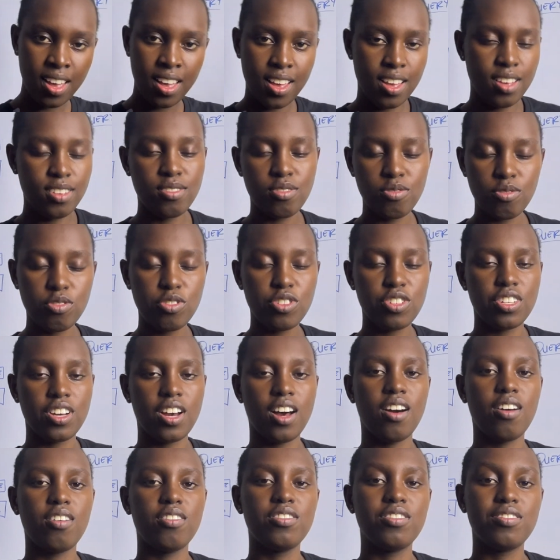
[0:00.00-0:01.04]

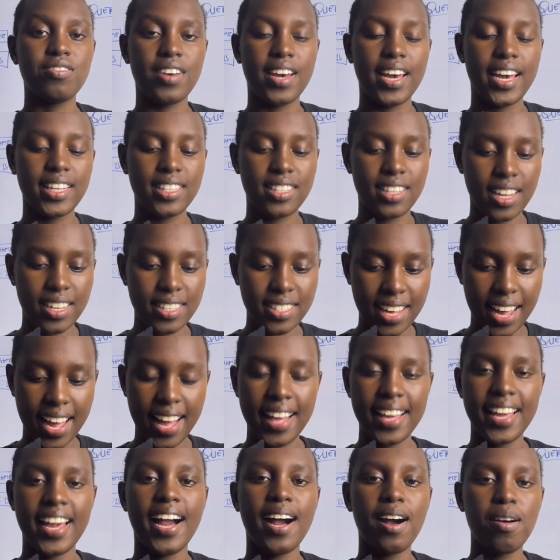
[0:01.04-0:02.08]
socials, right, that
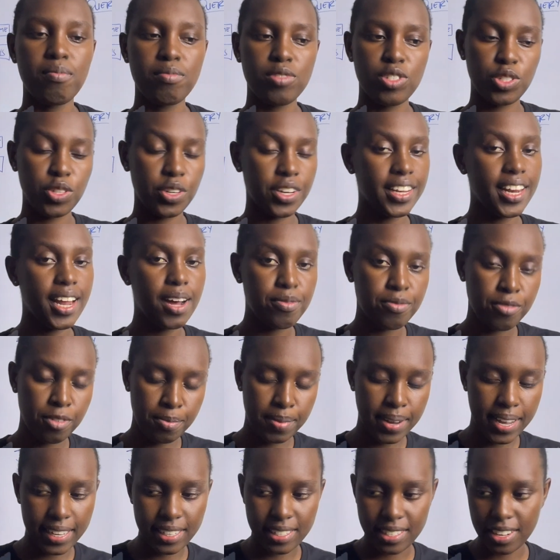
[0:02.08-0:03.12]
I am showing up for
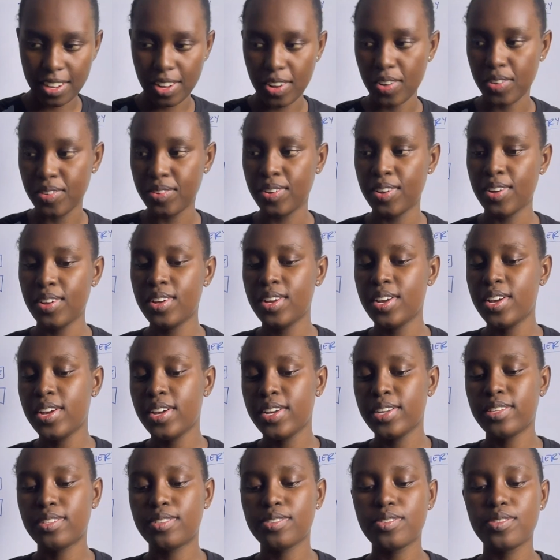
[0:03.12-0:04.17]
myself.
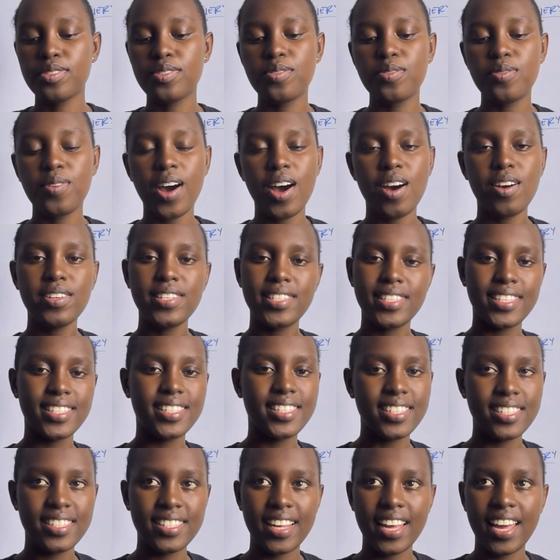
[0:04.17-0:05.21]
So while
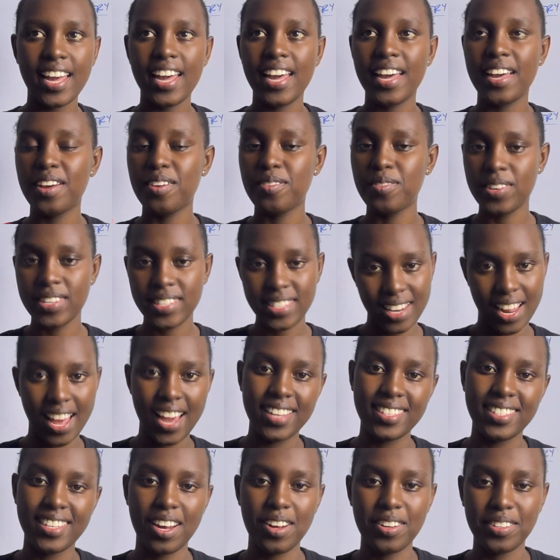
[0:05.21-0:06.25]
sitting there, it was
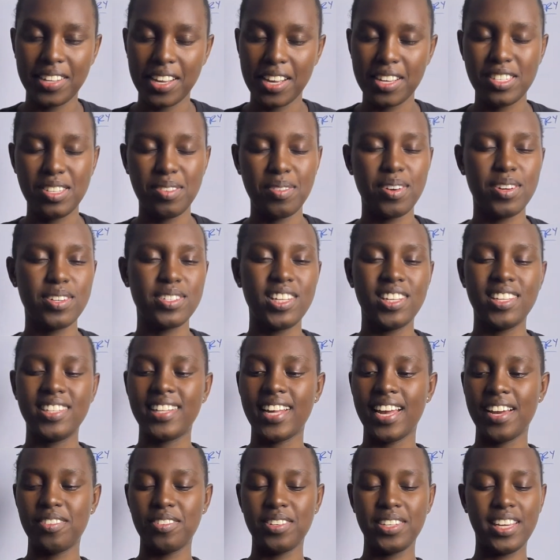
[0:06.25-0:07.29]
light out as well. So I was
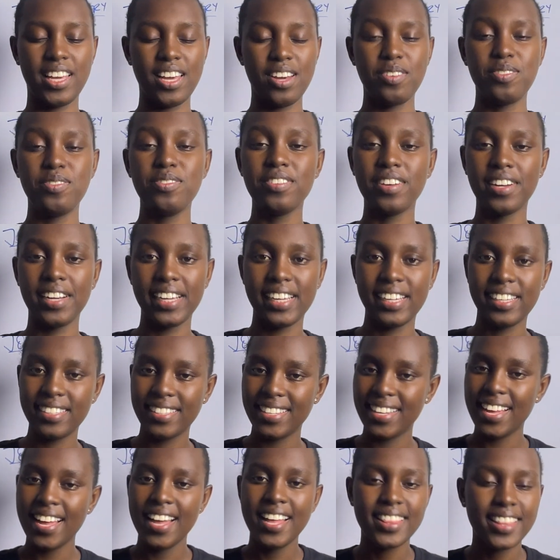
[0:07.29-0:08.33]
like, okay, hooray,
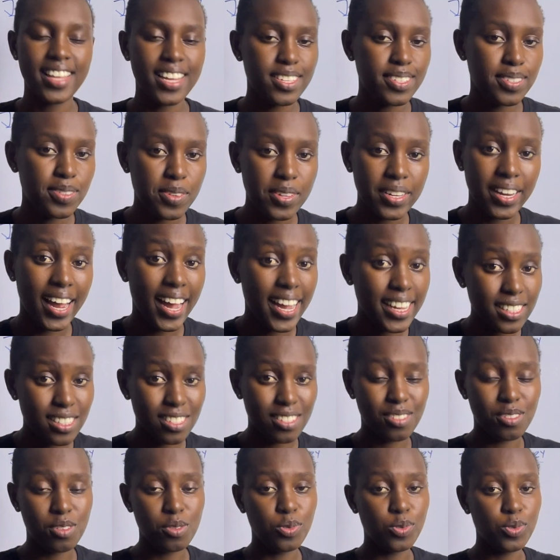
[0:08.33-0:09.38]
there's no lights
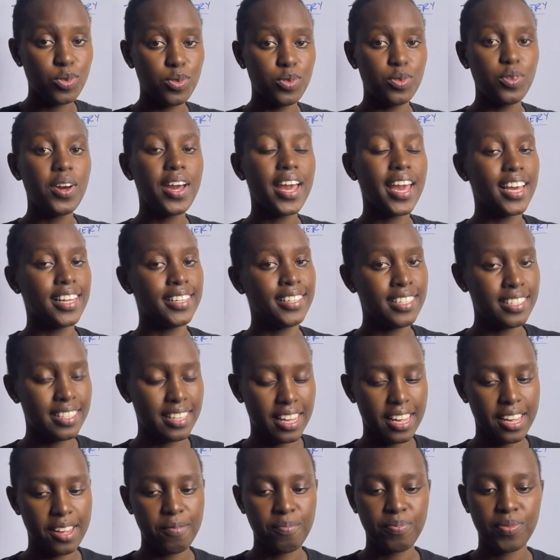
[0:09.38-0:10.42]
to do
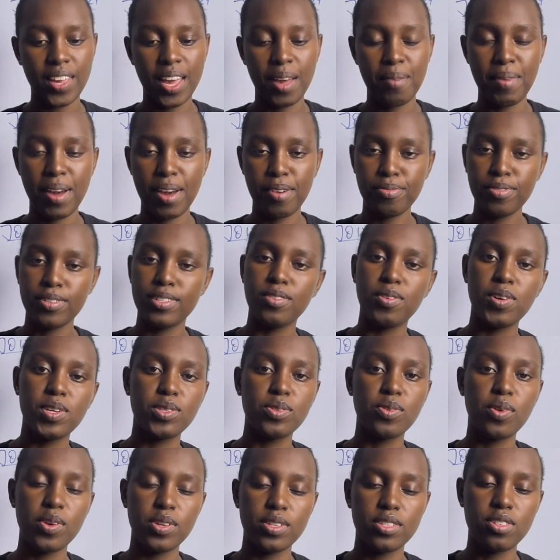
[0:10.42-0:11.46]
anything, and my phone was
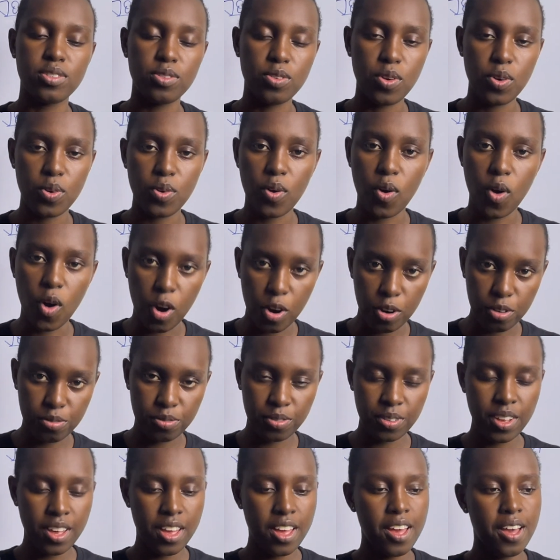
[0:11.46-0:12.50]
going to go off.
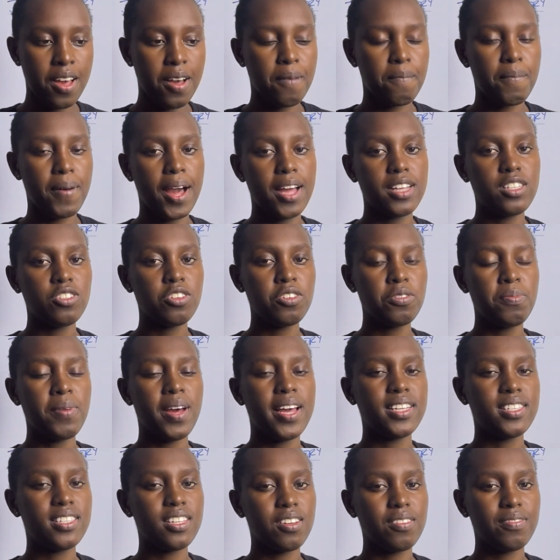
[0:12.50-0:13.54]
But I told
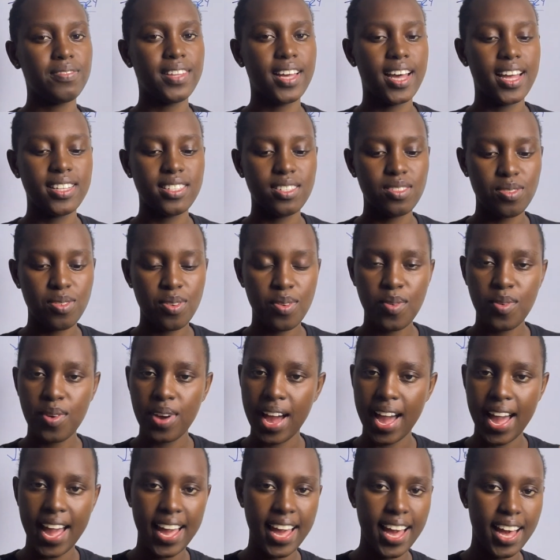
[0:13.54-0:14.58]
myself that
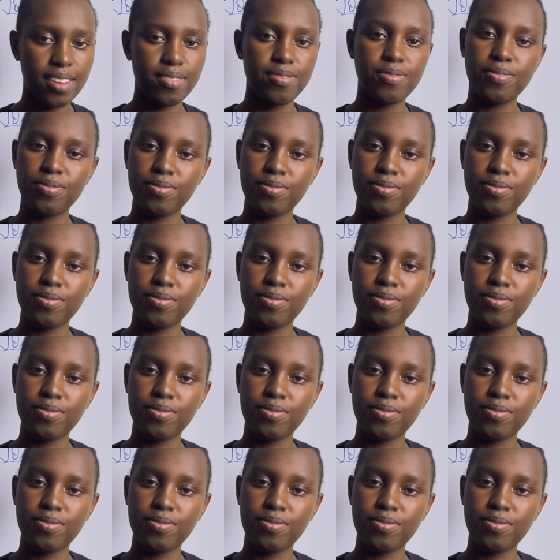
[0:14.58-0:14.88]
I have